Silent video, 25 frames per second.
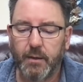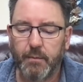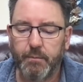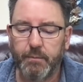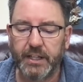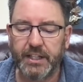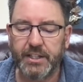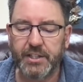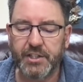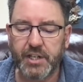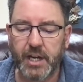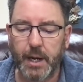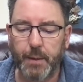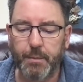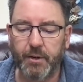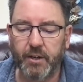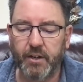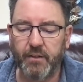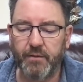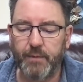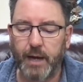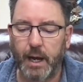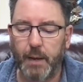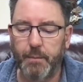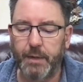be the shepherd
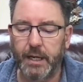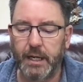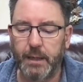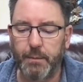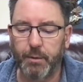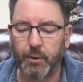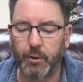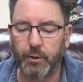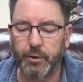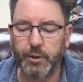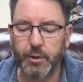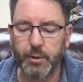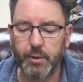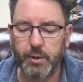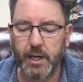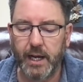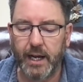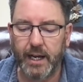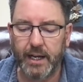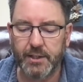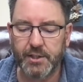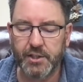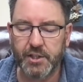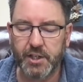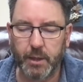of my people, and you
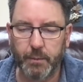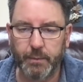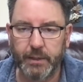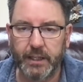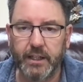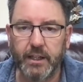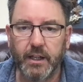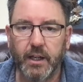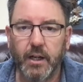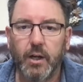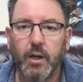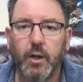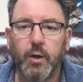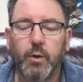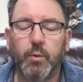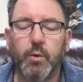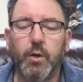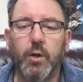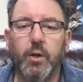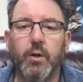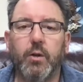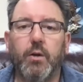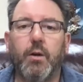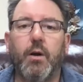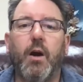shall be
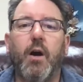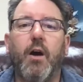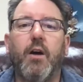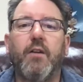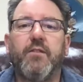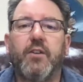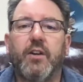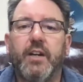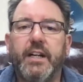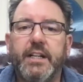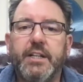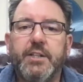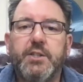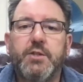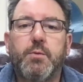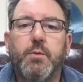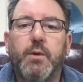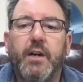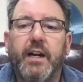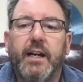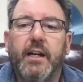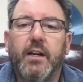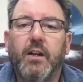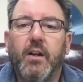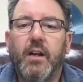ruler over
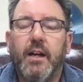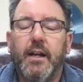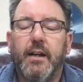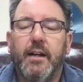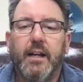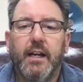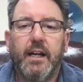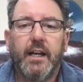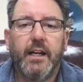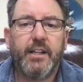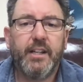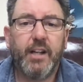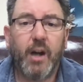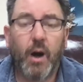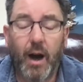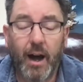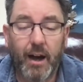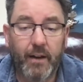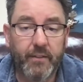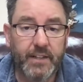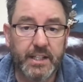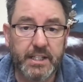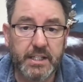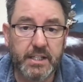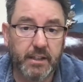Israel. You know,
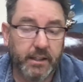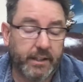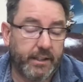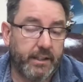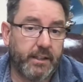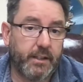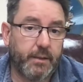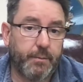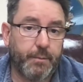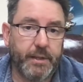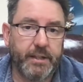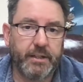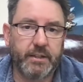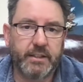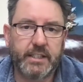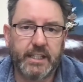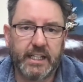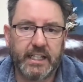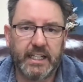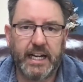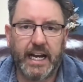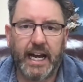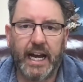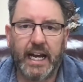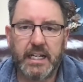obviously the
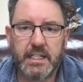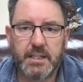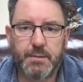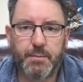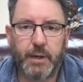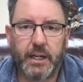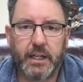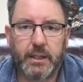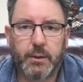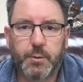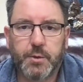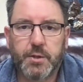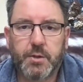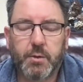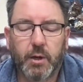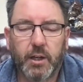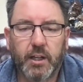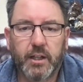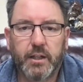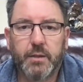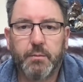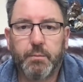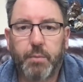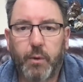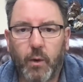military aspect was
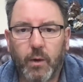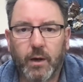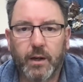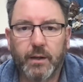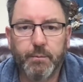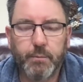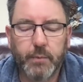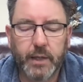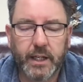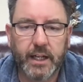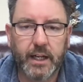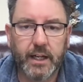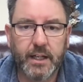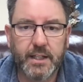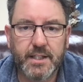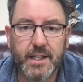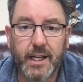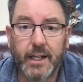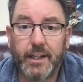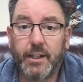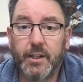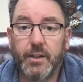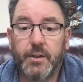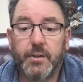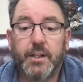really important because
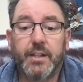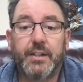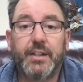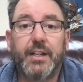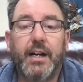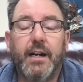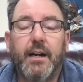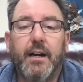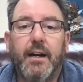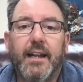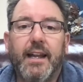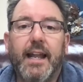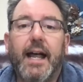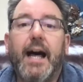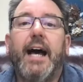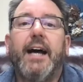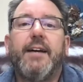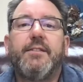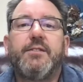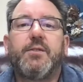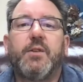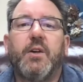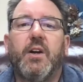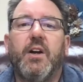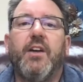they knew that their
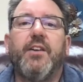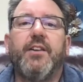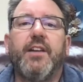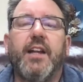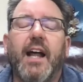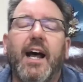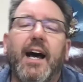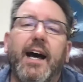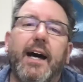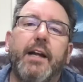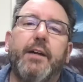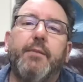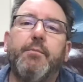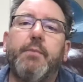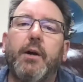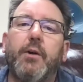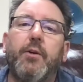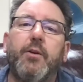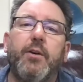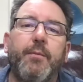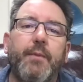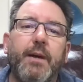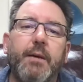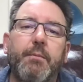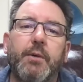lives were on the line. But
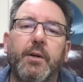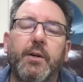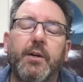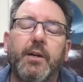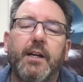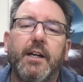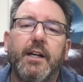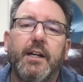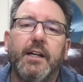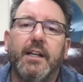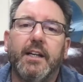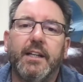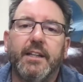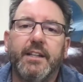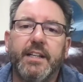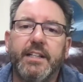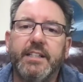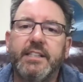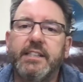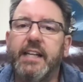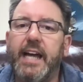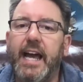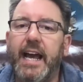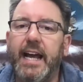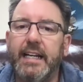remember,
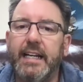this